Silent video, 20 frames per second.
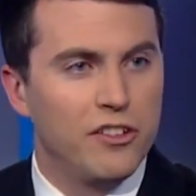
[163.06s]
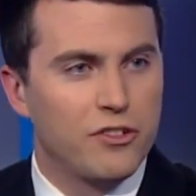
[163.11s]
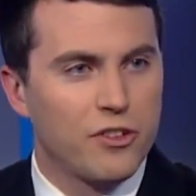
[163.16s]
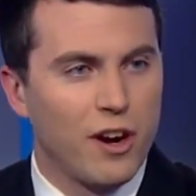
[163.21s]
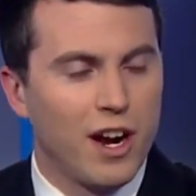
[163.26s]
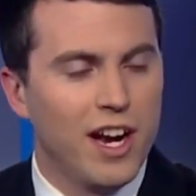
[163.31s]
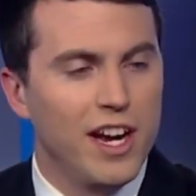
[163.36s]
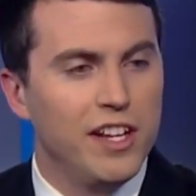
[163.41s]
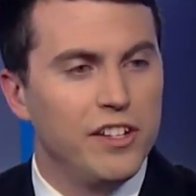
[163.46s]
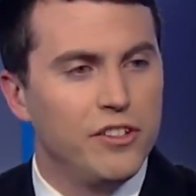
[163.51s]
It's
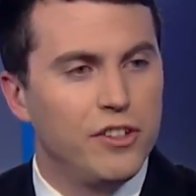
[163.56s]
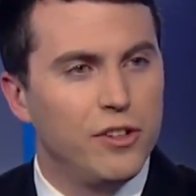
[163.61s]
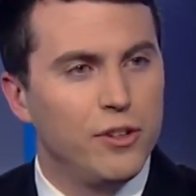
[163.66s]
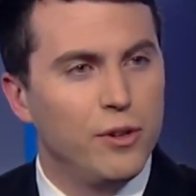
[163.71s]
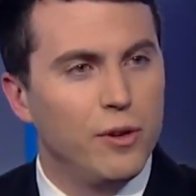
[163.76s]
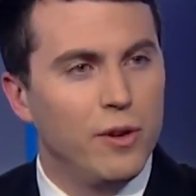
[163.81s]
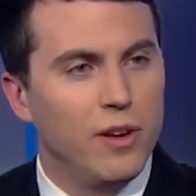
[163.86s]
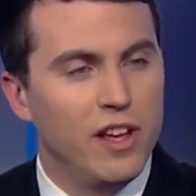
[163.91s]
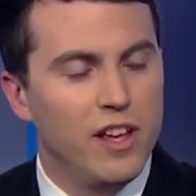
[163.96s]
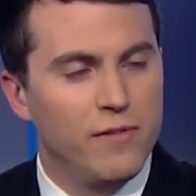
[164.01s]
trying
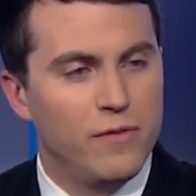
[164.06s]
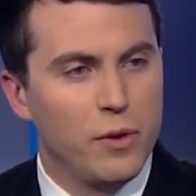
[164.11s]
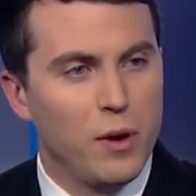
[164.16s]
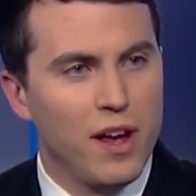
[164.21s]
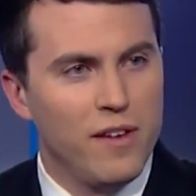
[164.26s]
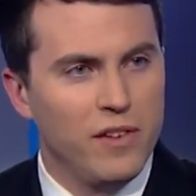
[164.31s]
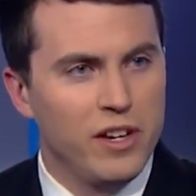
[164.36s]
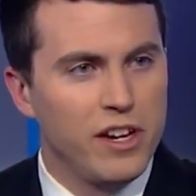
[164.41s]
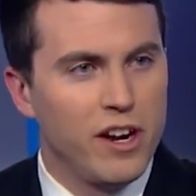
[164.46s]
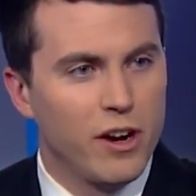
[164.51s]
to, if you
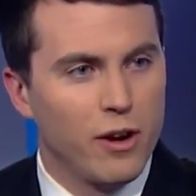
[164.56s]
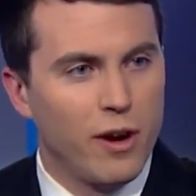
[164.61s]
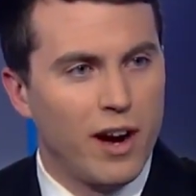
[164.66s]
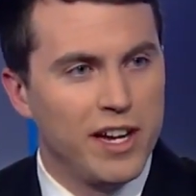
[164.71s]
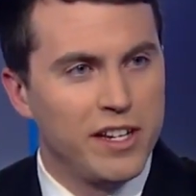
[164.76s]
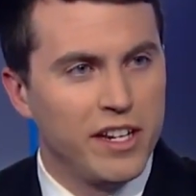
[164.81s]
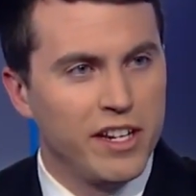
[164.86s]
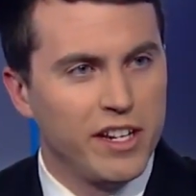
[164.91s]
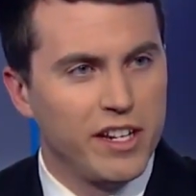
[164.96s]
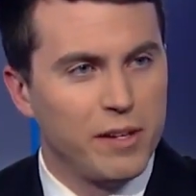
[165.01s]
have a narrow
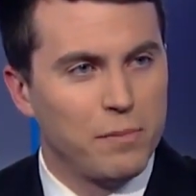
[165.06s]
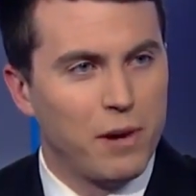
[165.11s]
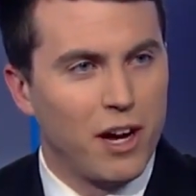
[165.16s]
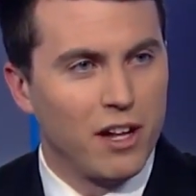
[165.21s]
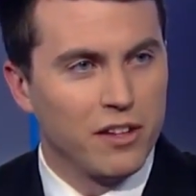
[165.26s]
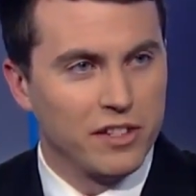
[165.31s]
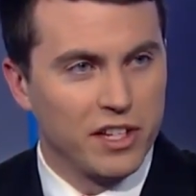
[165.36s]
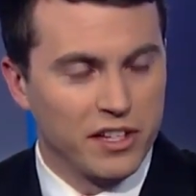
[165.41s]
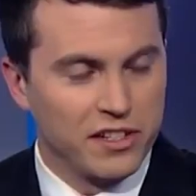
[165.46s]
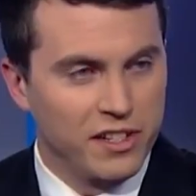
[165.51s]
identity
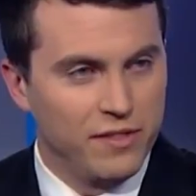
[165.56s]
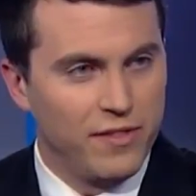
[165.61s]
politics,